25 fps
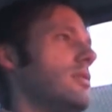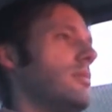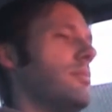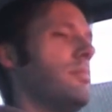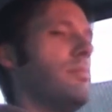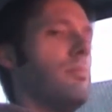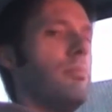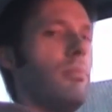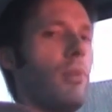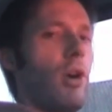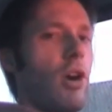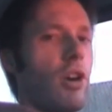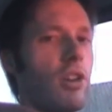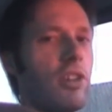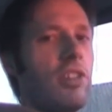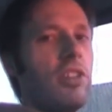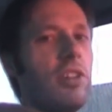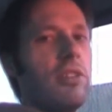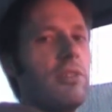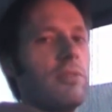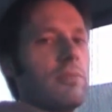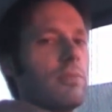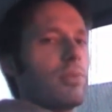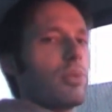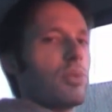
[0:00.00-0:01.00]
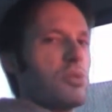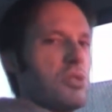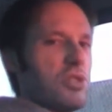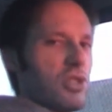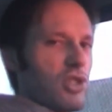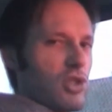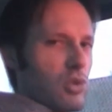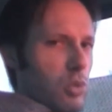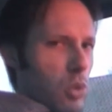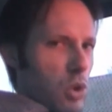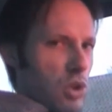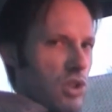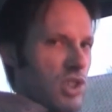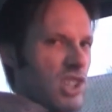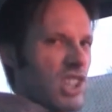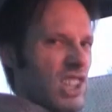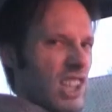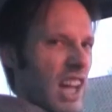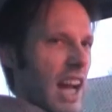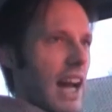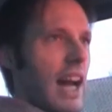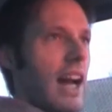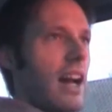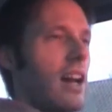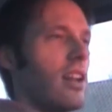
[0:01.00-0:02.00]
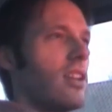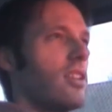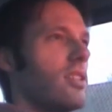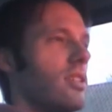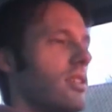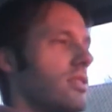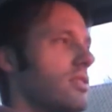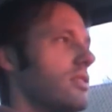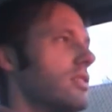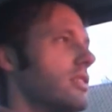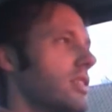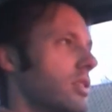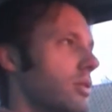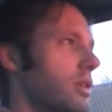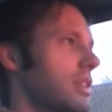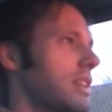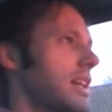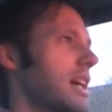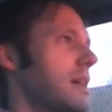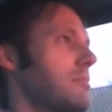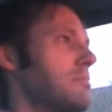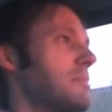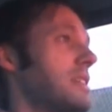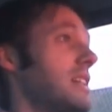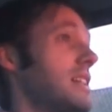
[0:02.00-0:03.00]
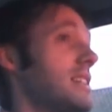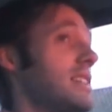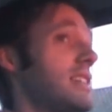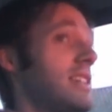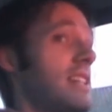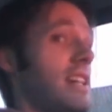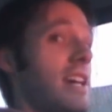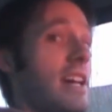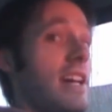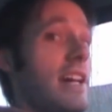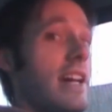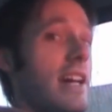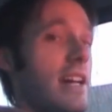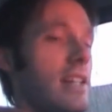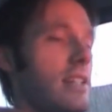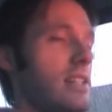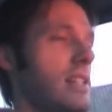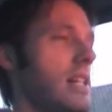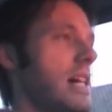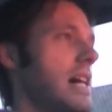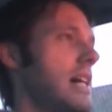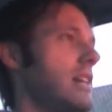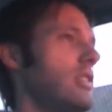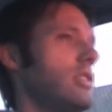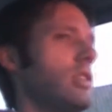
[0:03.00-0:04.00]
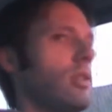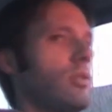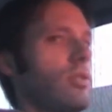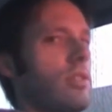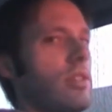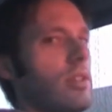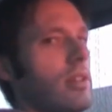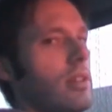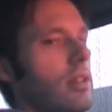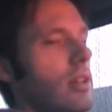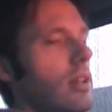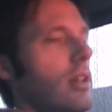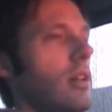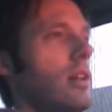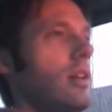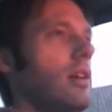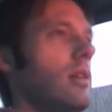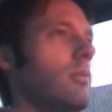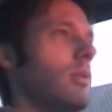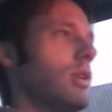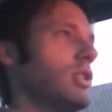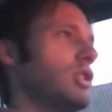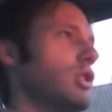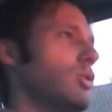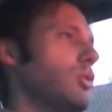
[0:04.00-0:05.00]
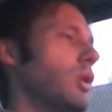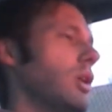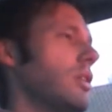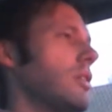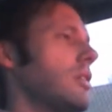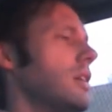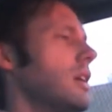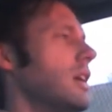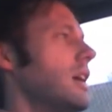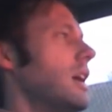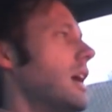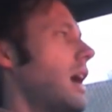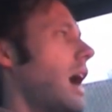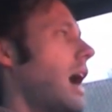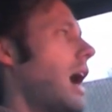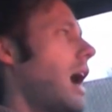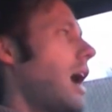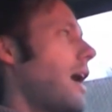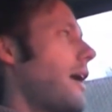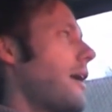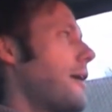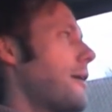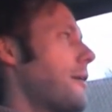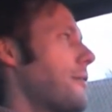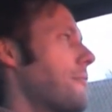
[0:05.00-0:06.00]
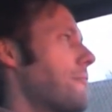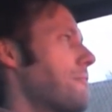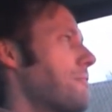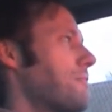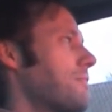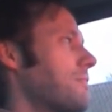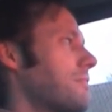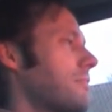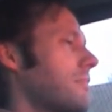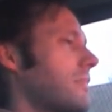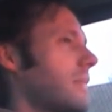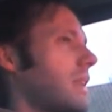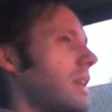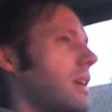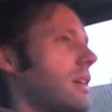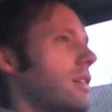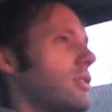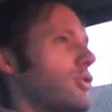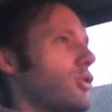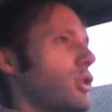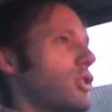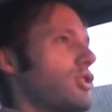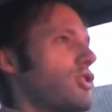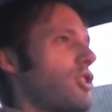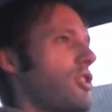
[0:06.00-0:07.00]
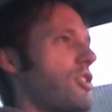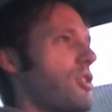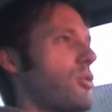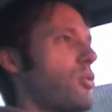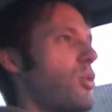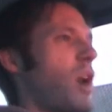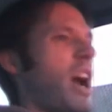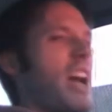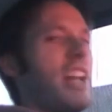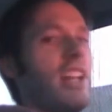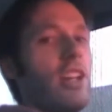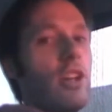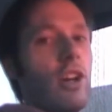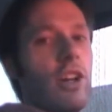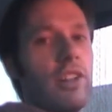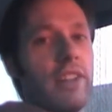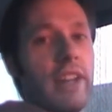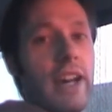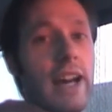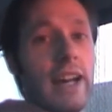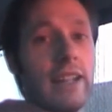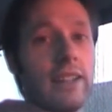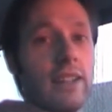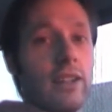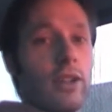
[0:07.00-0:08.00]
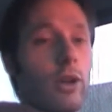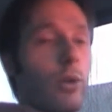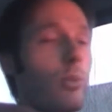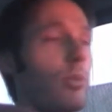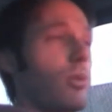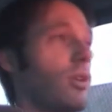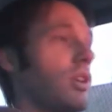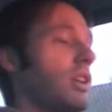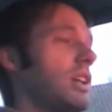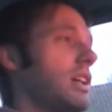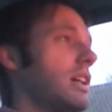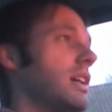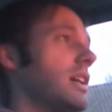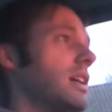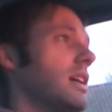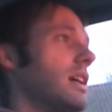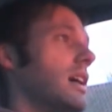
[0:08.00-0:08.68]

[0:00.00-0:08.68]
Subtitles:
Martin Princeword style. You know what that means. Yeah, you don't, but you will. So I started writing on that, and hopefully